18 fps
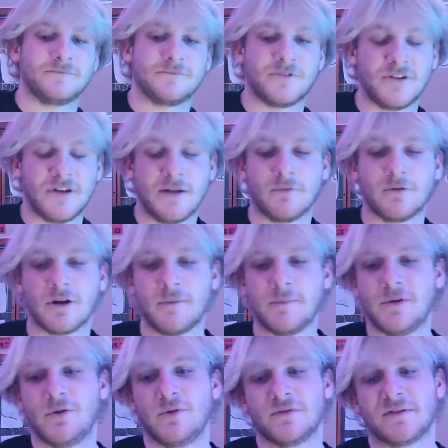Today we're gonna
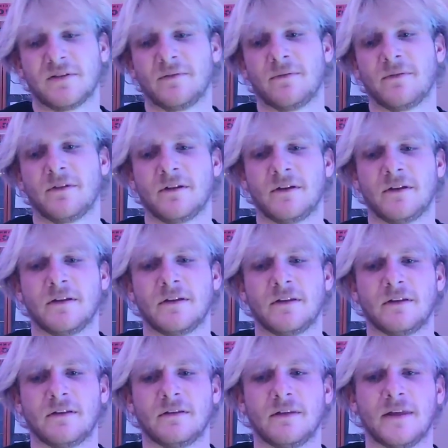be doing something
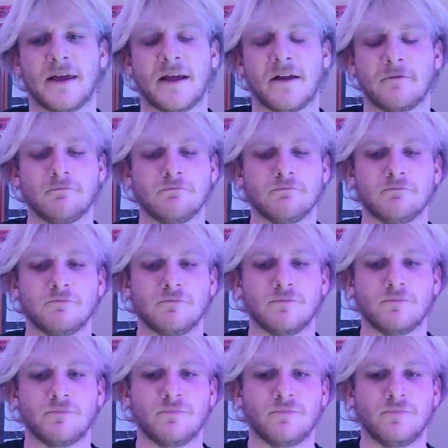like
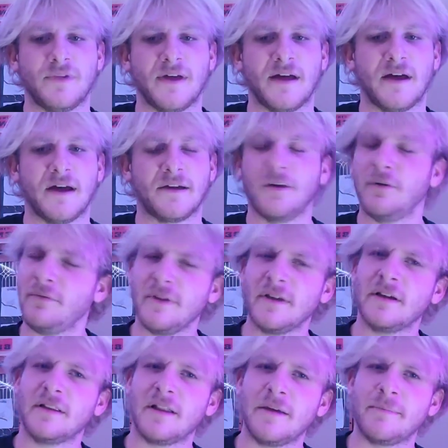that I don't
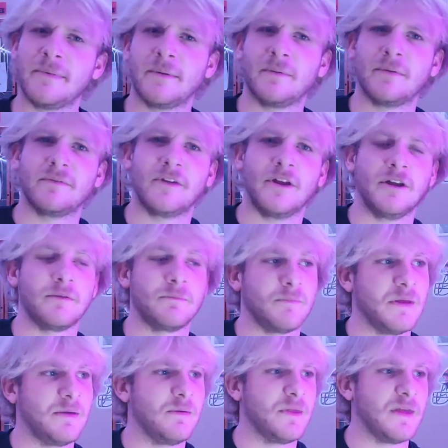think a lot of people have done.
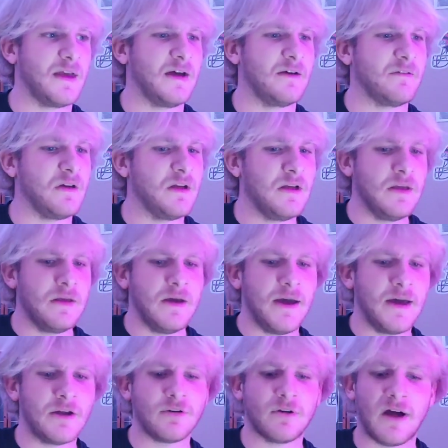Maybe they have.
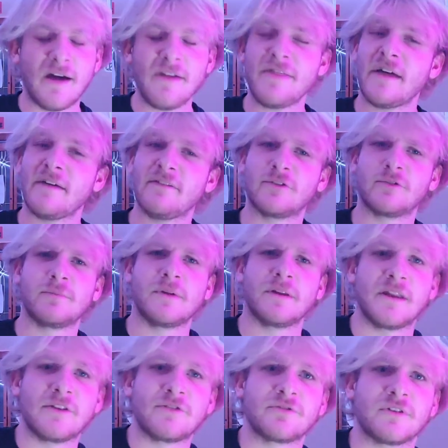I don't know. I thought this would be
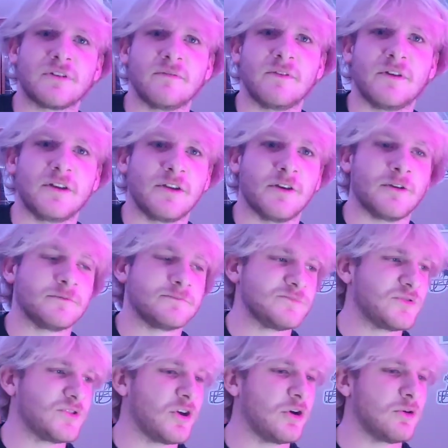an interesting video.
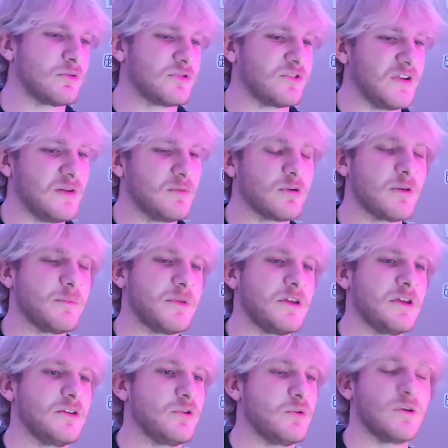So today we're gonna
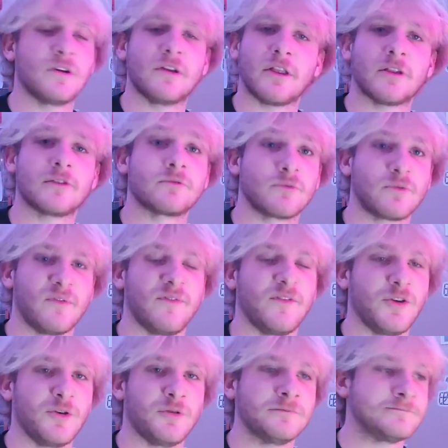be doing another
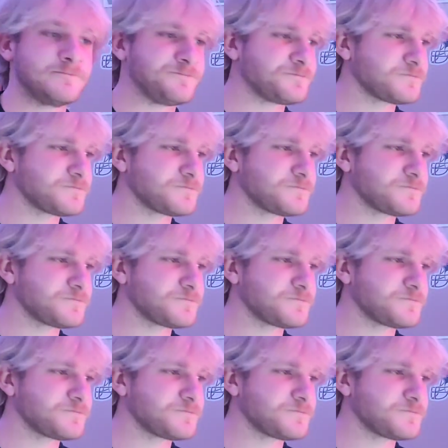review.